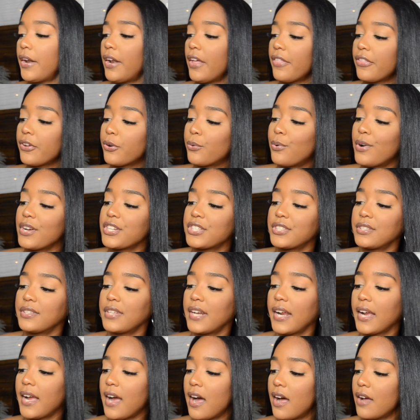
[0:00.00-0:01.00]
Another question
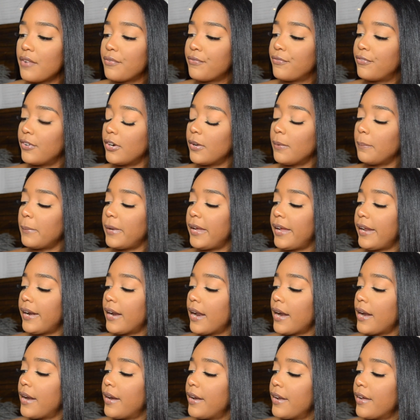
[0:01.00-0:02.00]
that I got from
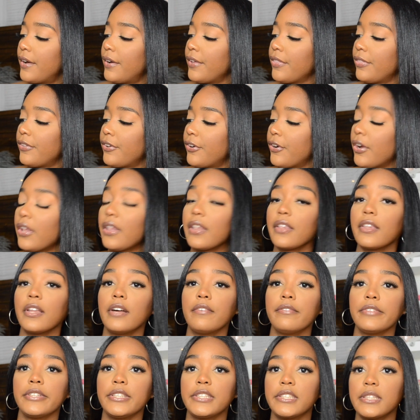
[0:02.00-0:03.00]
another lovely